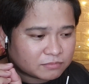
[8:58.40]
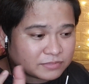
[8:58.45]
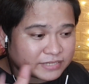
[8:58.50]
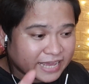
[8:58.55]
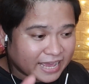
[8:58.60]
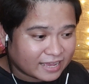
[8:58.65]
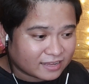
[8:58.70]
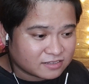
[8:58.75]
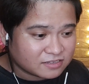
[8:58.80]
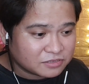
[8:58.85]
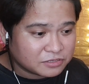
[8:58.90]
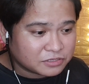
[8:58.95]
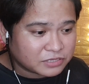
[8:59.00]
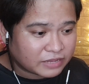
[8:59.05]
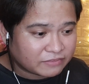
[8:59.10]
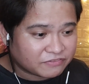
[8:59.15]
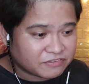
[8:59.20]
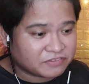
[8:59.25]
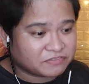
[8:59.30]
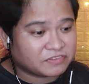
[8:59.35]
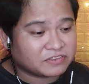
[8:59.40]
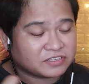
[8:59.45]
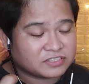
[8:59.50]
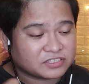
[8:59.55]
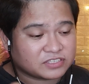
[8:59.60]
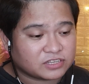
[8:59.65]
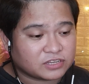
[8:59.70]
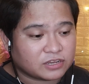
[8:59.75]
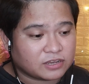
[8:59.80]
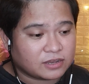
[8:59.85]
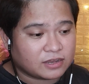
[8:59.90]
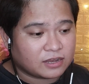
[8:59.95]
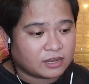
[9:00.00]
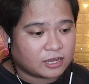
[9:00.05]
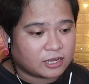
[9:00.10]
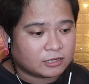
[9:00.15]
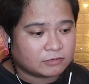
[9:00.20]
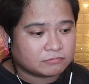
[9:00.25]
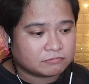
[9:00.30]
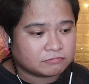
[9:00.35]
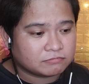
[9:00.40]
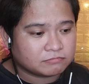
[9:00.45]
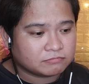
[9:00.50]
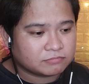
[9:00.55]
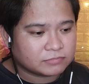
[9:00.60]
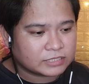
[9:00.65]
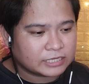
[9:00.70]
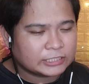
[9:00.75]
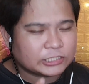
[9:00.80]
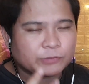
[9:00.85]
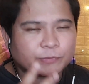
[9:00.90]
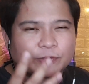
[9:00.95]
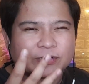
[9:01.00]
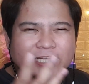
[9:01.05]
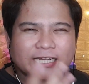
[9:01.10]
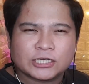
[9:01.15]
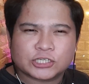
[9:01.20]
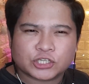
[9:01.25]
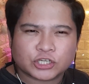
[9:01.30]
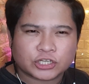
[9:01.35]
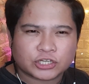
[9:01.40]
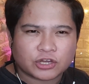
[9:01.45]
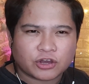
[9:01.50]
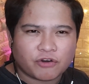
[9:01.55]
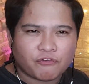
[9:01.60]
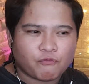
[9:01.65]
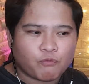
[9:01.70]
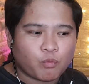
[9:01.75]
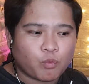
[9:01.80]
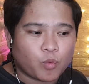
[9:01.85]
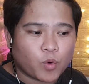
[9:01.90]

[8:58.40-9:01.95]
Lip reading: dance, I think this is interpretation of